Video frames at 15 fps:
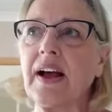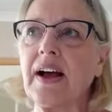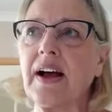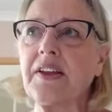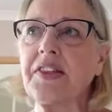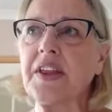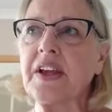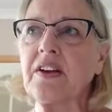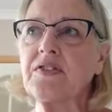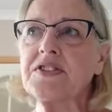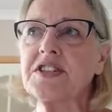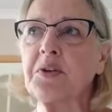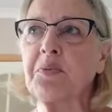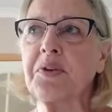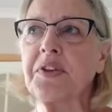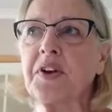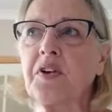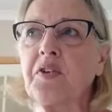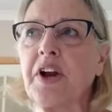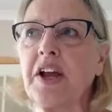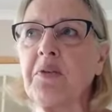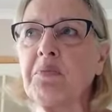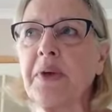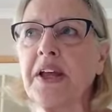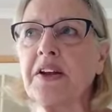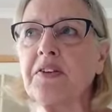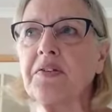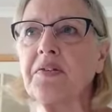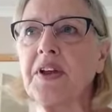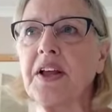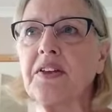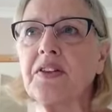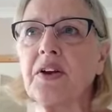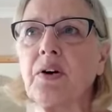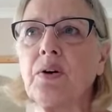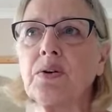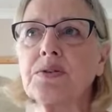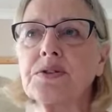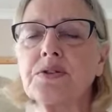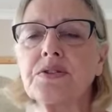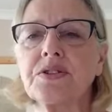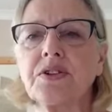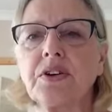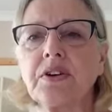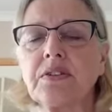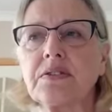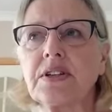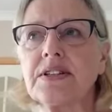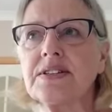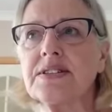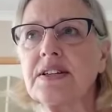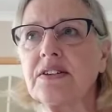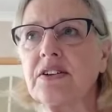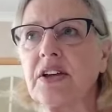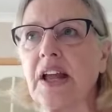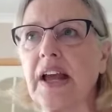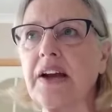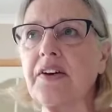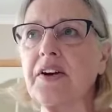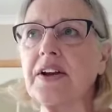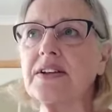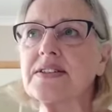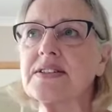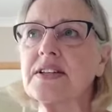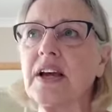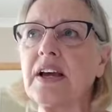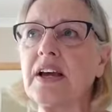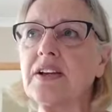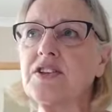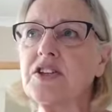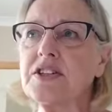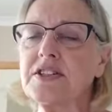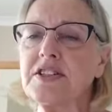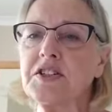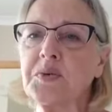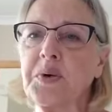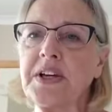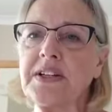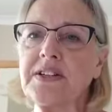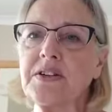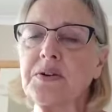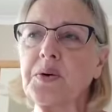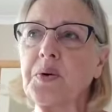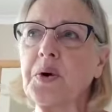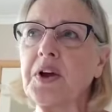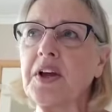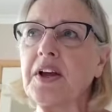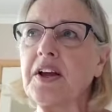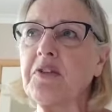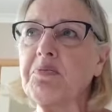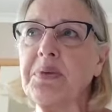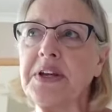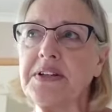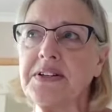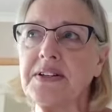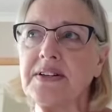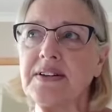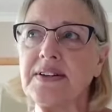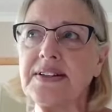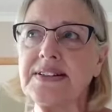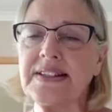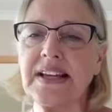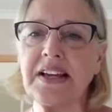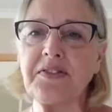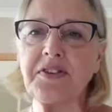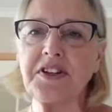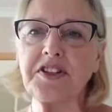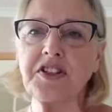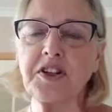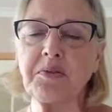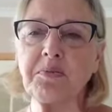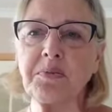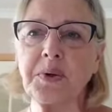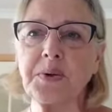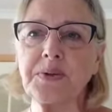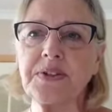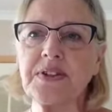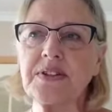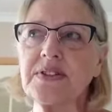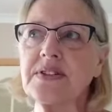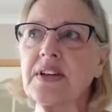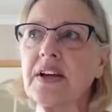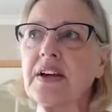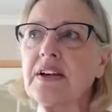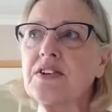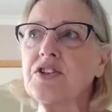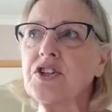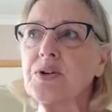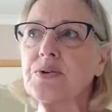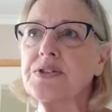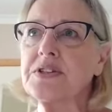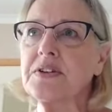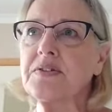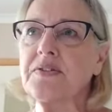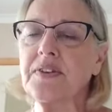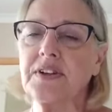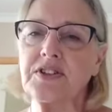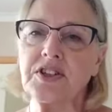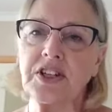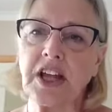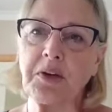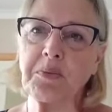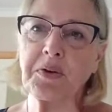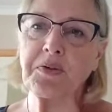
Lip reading: I think of some of the great men of faith that also struggled in certain areas, just as we do. Peter, David, Moses, Joseph, to name a